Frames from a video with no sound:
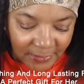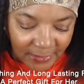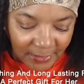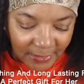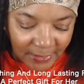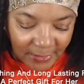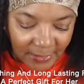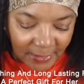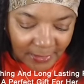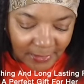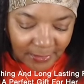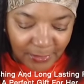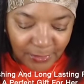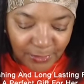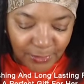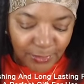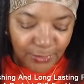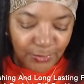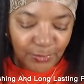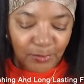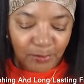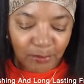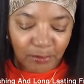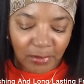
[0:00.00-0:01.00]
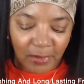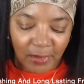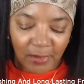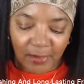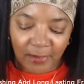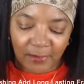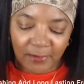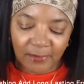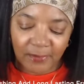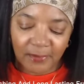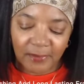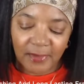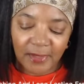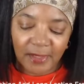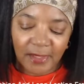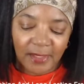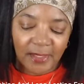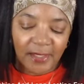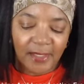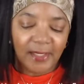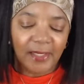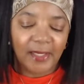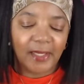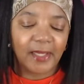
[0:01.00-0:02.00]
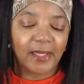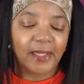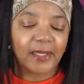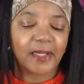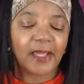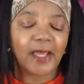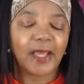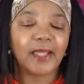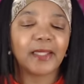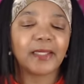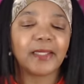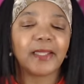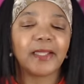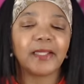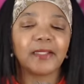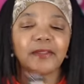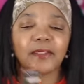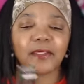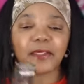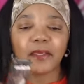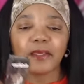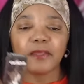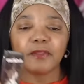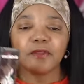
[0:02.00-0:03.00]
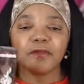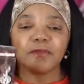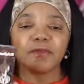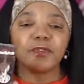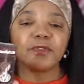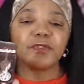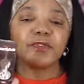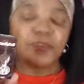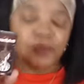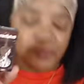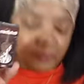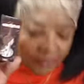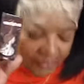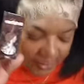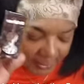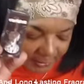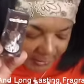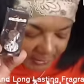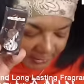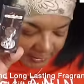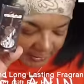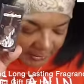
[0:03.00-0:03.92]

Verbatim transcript: I had a cute bottle, and I like the other one so much.